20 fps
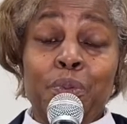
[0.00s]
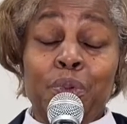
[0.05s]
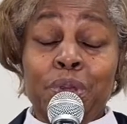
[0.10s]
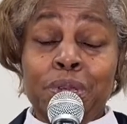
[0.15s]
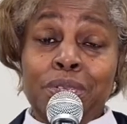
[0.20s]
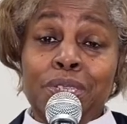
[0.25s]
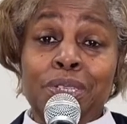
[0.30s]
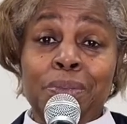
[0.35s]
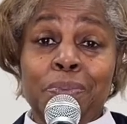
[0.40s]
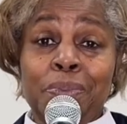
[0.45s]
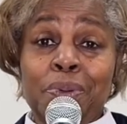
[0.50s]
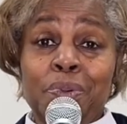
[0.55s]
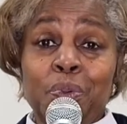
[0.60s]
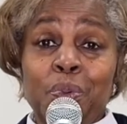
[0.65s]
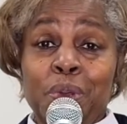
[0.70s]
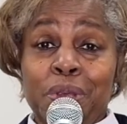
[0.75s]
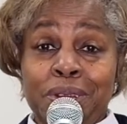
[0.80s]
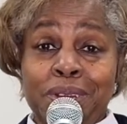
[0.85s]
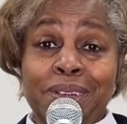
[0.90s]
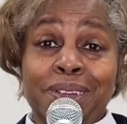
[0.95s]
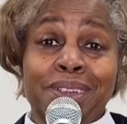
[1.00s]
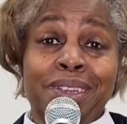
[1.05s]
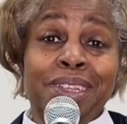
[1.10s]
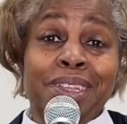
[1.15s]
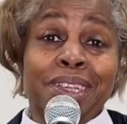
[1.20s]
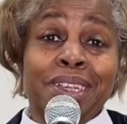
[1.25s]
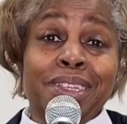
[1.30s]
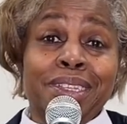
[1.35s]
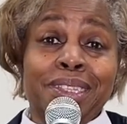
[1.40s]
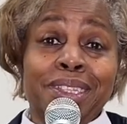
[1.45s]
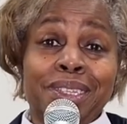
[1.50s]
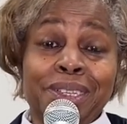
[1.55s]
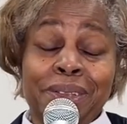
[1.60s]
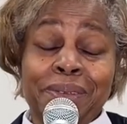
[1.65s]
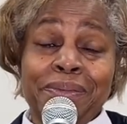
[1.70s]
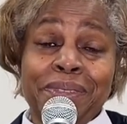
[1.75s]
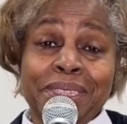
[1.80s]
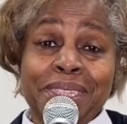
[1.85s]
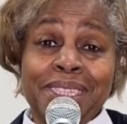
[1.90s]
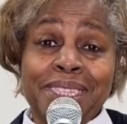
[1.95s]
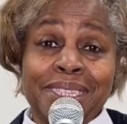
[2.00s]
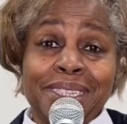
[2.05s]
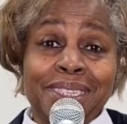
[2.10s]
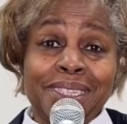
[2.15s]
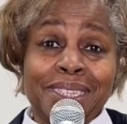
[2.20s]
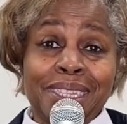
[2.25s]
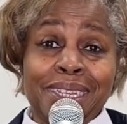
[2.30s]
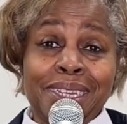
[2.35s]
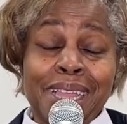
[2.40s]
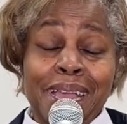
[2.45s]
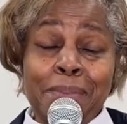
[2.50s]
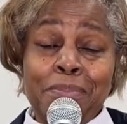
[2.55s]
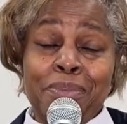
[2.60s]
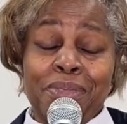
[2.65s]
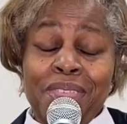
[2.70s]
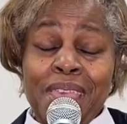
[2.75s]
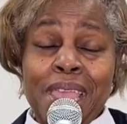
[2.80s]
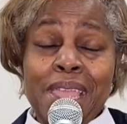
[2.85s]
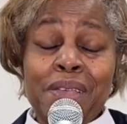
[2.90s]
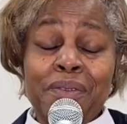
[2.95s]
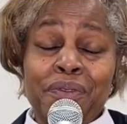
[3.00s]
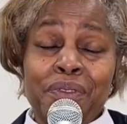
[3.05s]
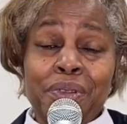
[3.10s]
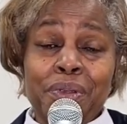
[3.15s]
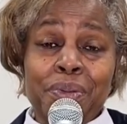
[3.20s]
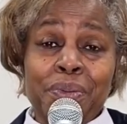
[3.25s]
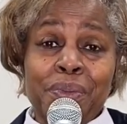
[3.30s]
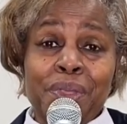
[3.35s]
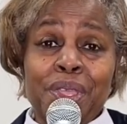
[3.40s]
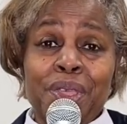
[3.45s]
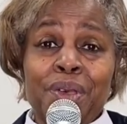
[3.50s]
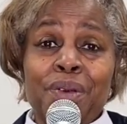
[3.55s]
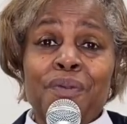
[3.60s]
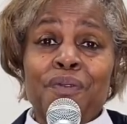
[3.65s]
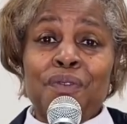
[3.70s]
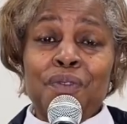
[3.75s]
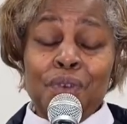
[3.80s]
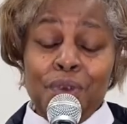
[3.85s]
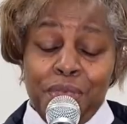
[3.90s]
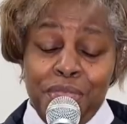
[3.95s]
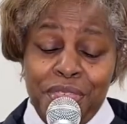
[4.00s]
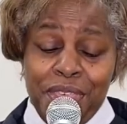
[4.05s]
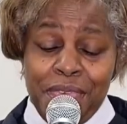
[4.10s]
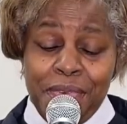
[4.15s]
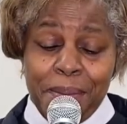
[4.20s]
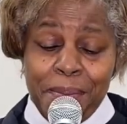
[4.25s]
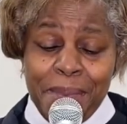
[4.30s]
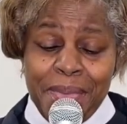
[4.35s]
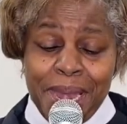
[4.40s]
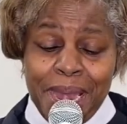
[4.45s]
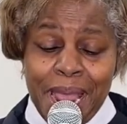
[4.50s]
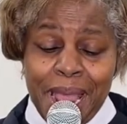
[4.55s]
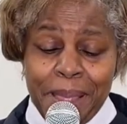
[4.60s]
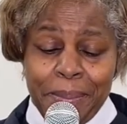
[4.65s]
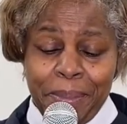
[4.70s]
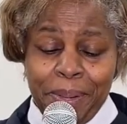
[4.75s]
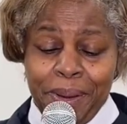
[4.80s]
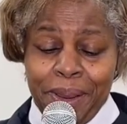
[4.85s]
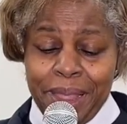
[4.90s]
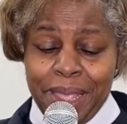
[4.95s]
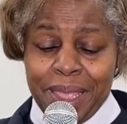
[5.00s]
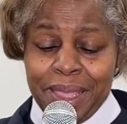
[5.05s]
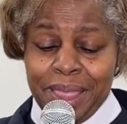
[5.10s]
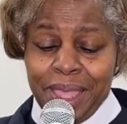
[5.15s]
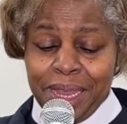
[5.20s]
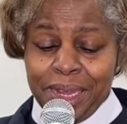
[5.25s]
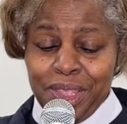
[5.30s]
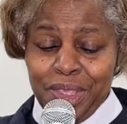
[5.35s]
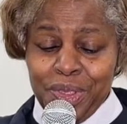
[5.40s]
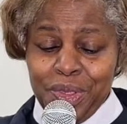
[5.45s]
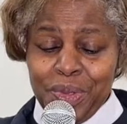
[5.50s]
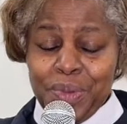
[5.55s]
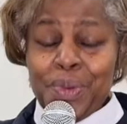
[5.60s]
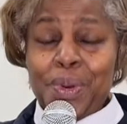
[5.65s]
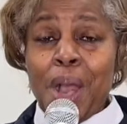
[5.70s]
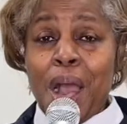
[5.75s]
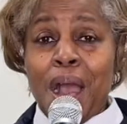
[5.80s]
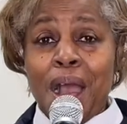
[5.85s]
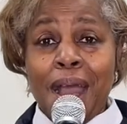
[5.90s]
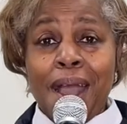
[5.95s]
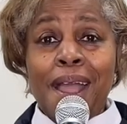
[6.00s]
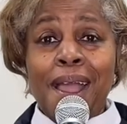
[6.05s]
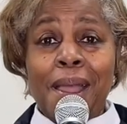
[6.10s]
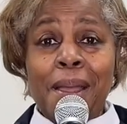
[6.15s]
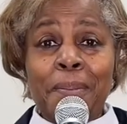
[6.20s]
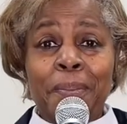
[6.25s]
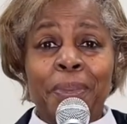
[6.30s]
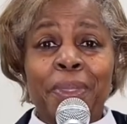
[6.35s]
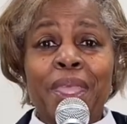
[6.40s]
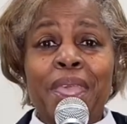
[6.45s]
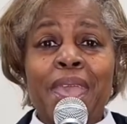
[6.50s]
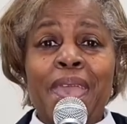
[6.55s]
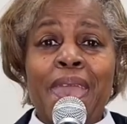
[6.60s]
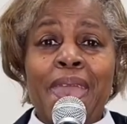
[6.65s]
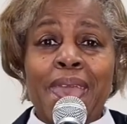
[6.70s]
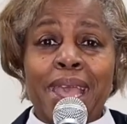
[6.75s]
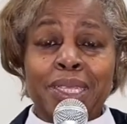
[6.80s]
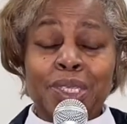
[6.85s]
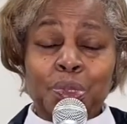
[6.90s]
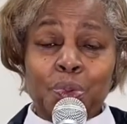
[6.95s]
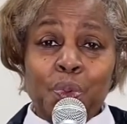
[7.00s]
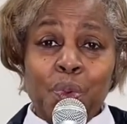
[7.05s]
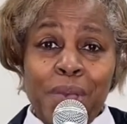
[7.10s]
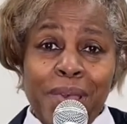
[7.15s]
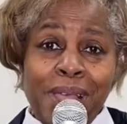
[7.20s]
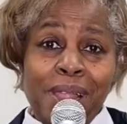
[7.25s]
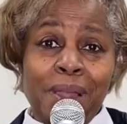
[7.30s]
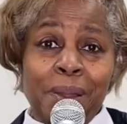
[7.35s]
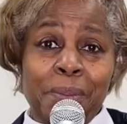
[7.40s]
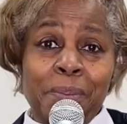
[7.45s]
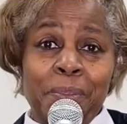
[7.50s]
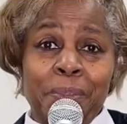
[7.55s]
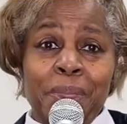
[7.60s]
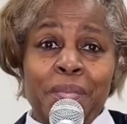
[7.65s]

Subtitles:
worship and word services, and I'm thankful for them, and I pray that you are as well.